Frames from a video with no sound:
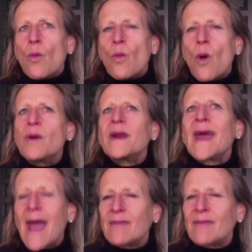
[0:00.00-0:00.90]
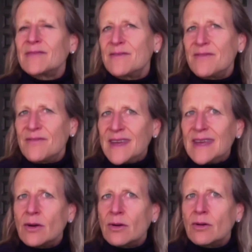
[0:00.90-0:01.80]
what would I have to
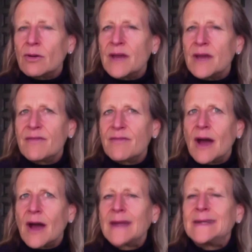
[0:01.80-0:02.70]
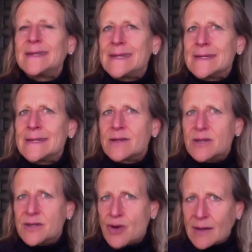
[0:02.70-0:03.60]
feel if I
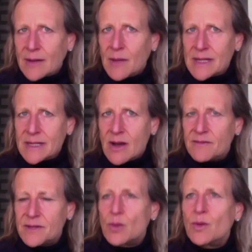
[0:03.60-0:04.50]
didn't distract myself?